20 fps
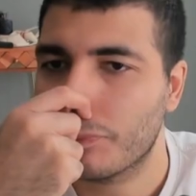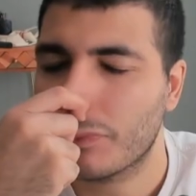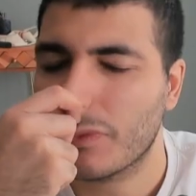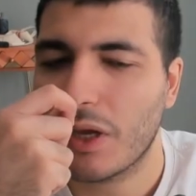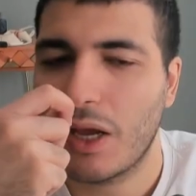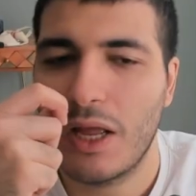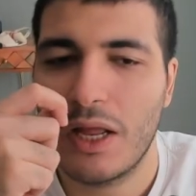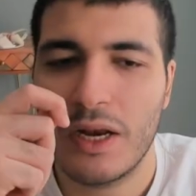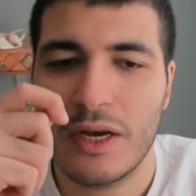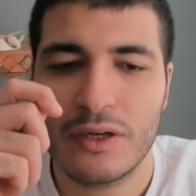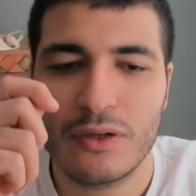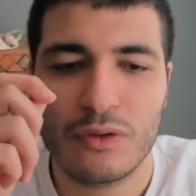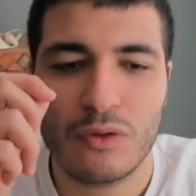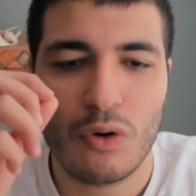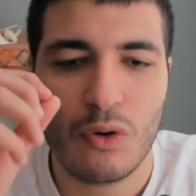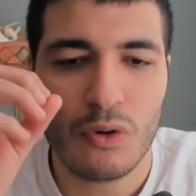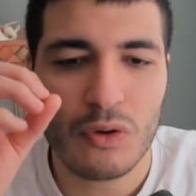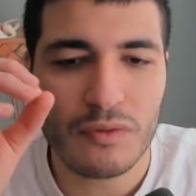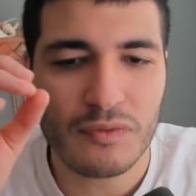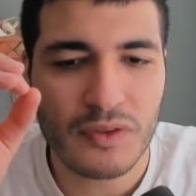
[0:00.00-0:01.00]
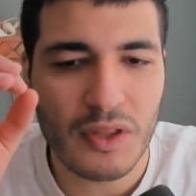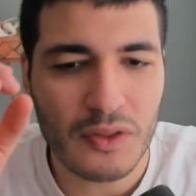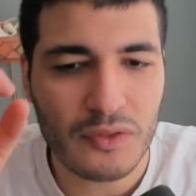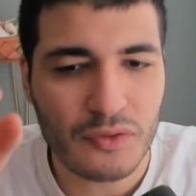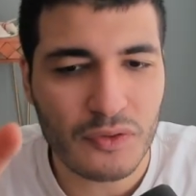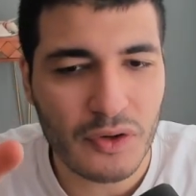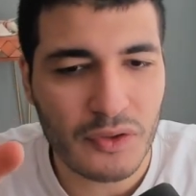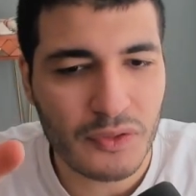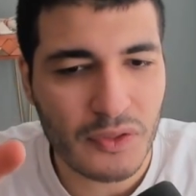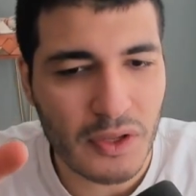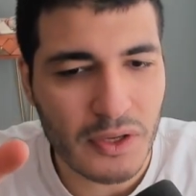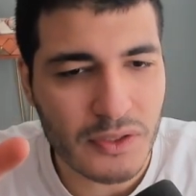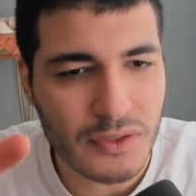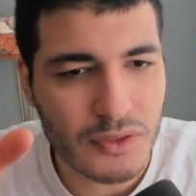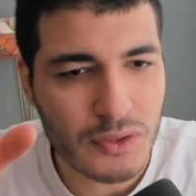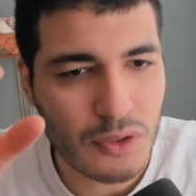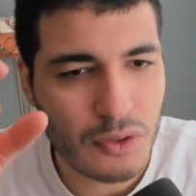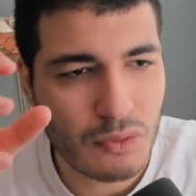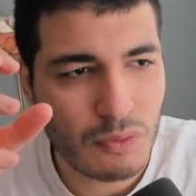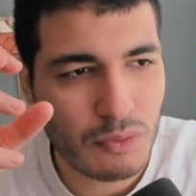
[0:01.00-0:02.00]
And all of that three
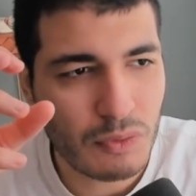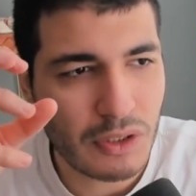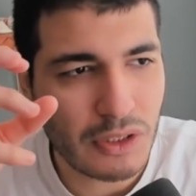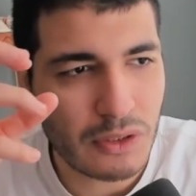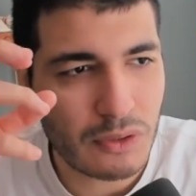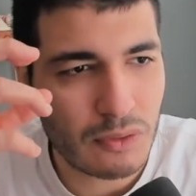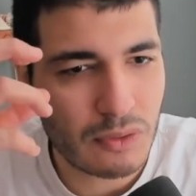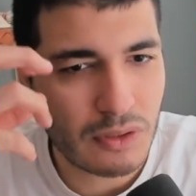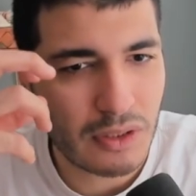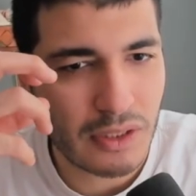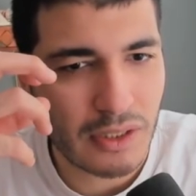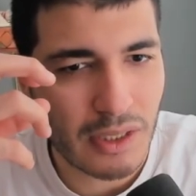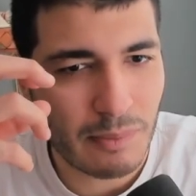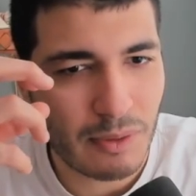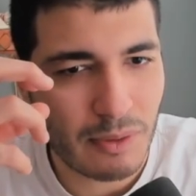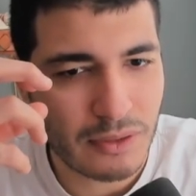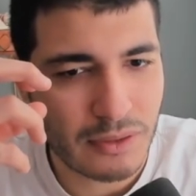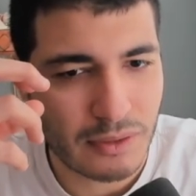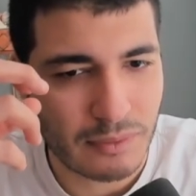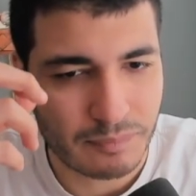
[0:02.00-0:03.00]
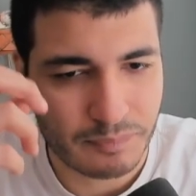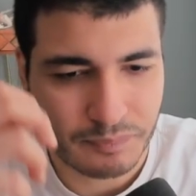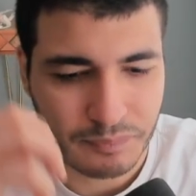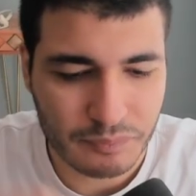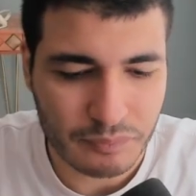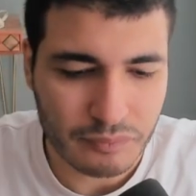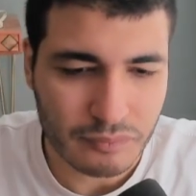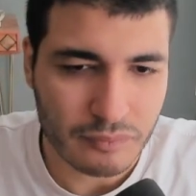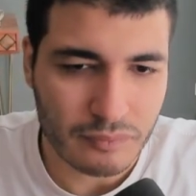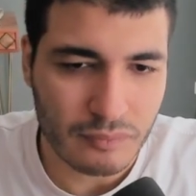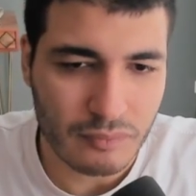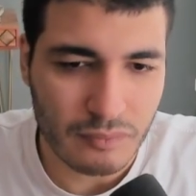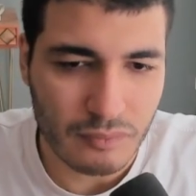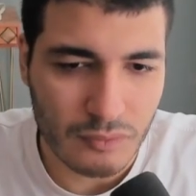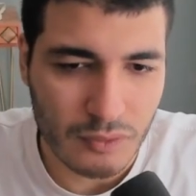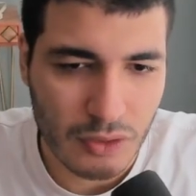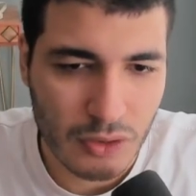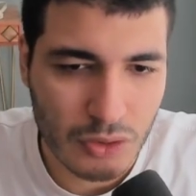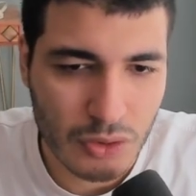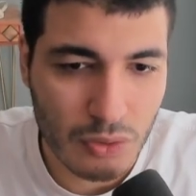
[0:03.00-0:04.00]
things, we need to think about them.
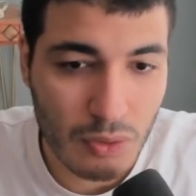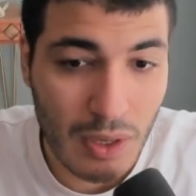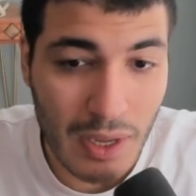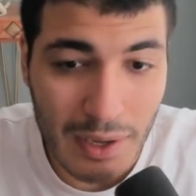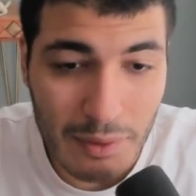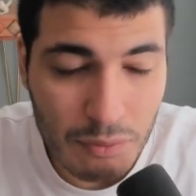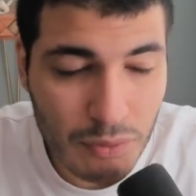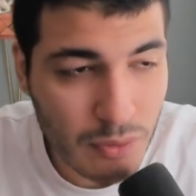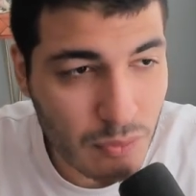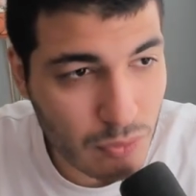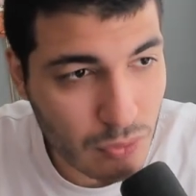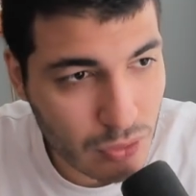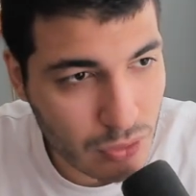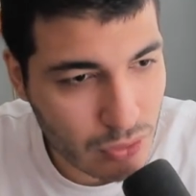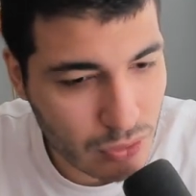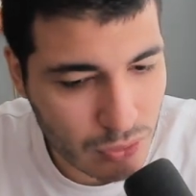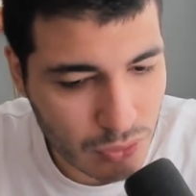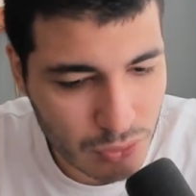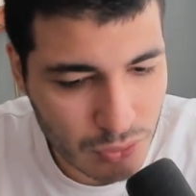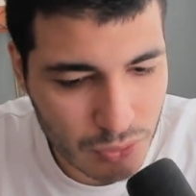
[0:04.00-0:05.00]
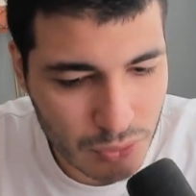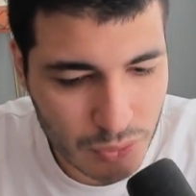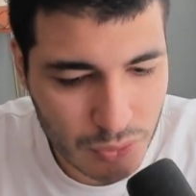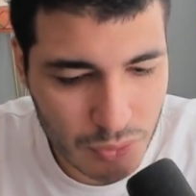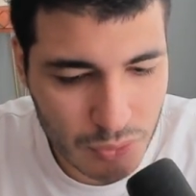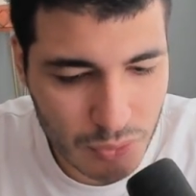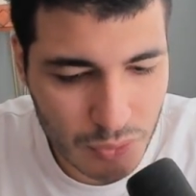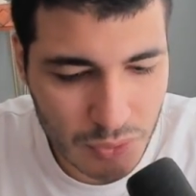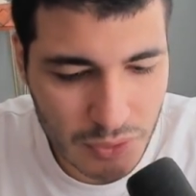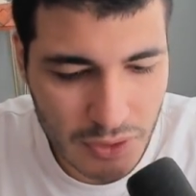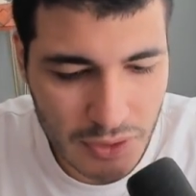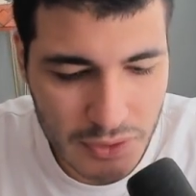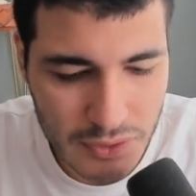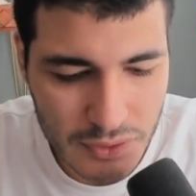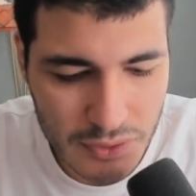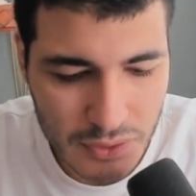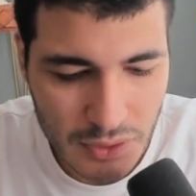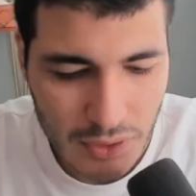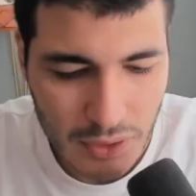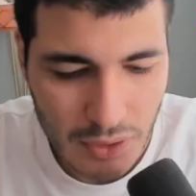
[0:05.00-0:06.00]
So how we will do this?